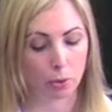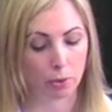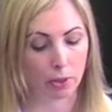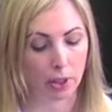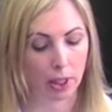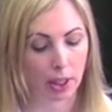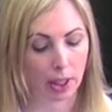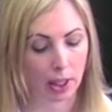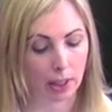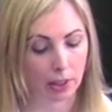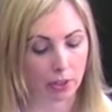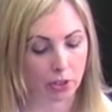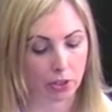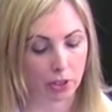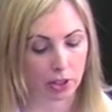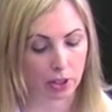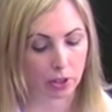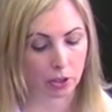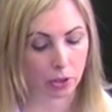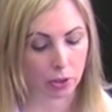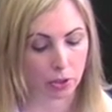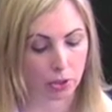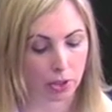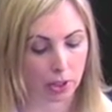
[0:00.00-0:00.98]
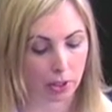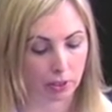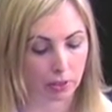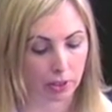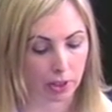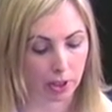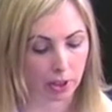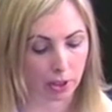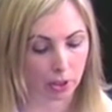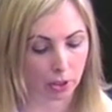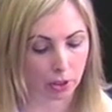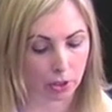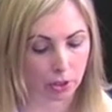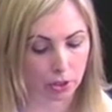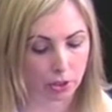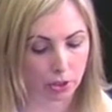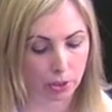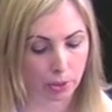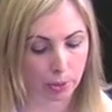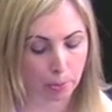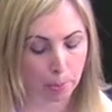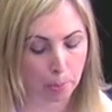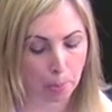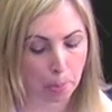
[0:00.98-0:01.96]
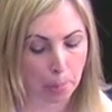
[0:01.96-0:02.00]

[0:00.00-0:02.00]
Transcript: over the last 6 or 7 years.